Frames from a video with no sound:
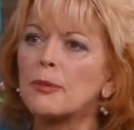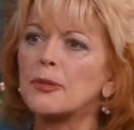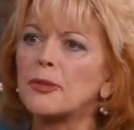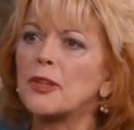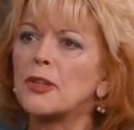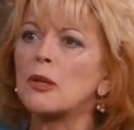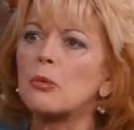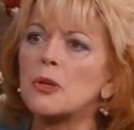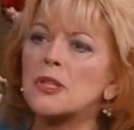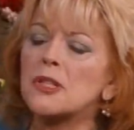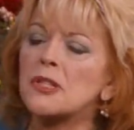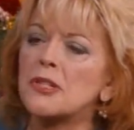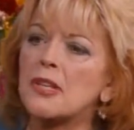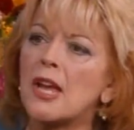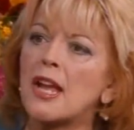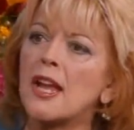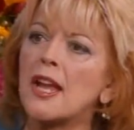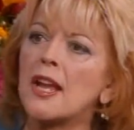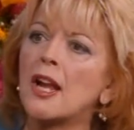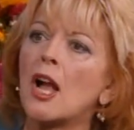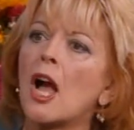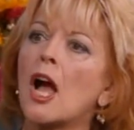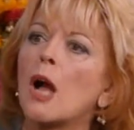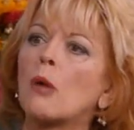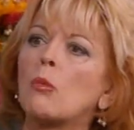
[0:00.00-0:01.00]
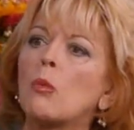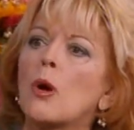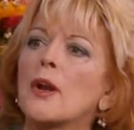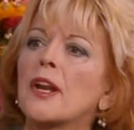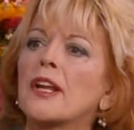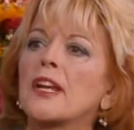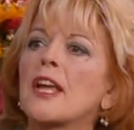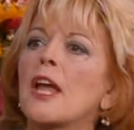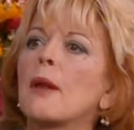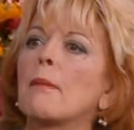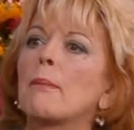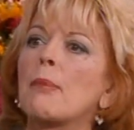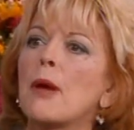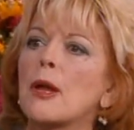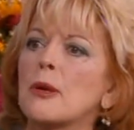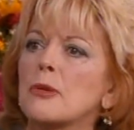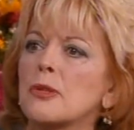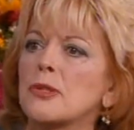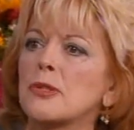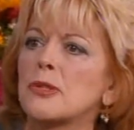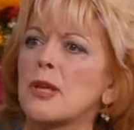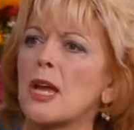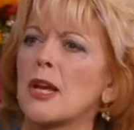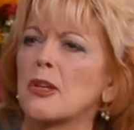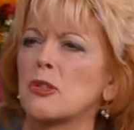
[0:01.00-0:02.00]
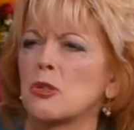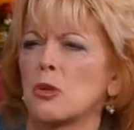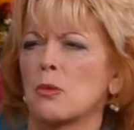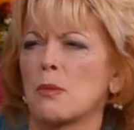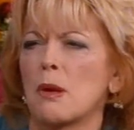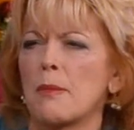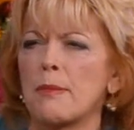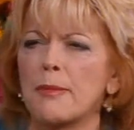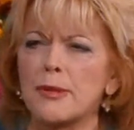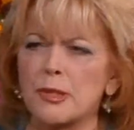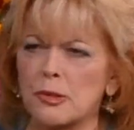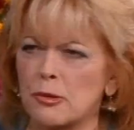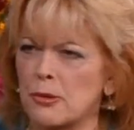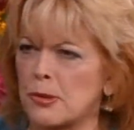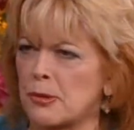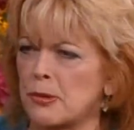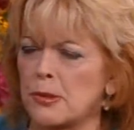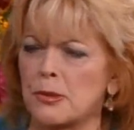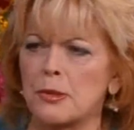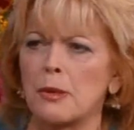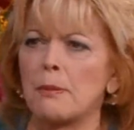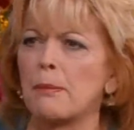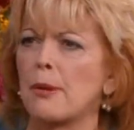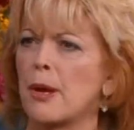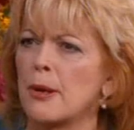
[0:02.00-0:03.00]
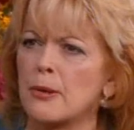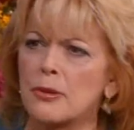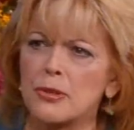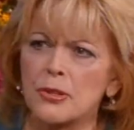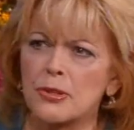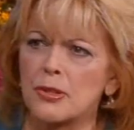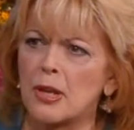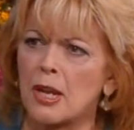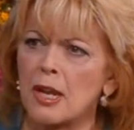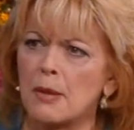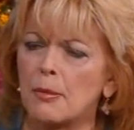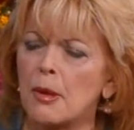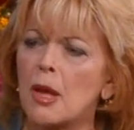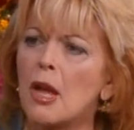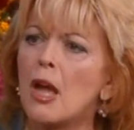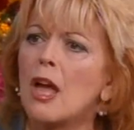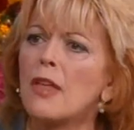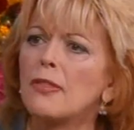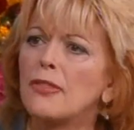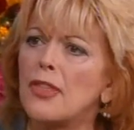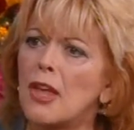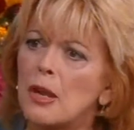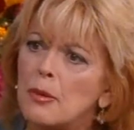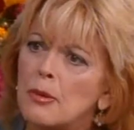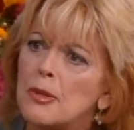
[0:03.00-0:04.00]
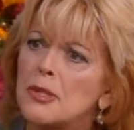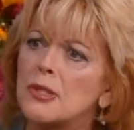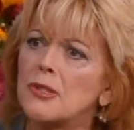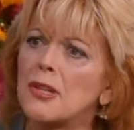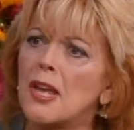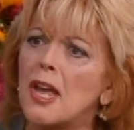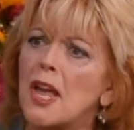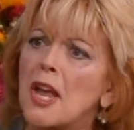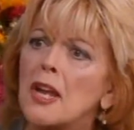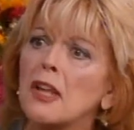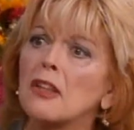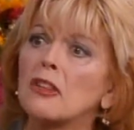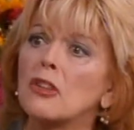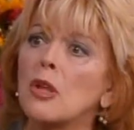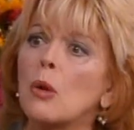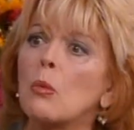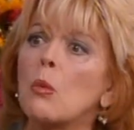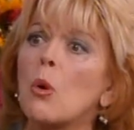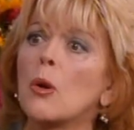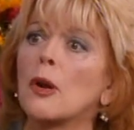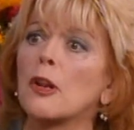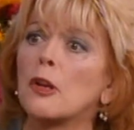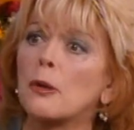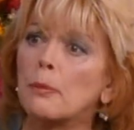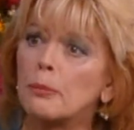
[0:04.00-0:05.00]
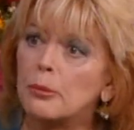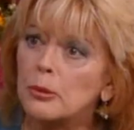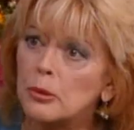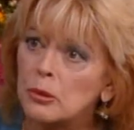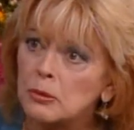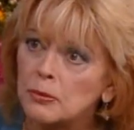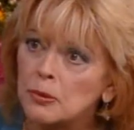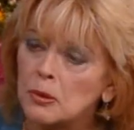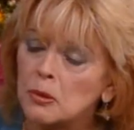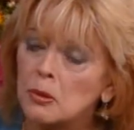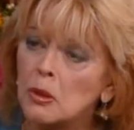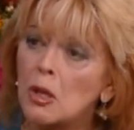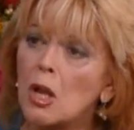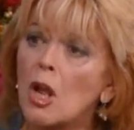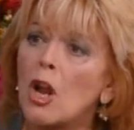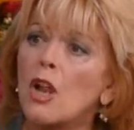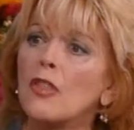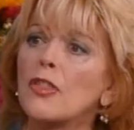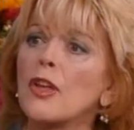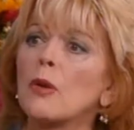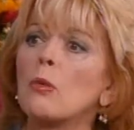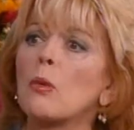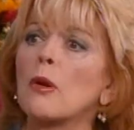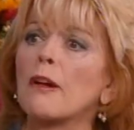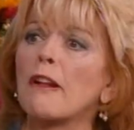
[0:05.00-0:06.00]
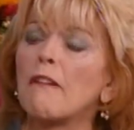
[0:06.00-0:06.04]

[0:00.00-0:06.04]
but they weren't saying, I want to get better sex, or my mistress is in better shape. They were saying they wanted approval, they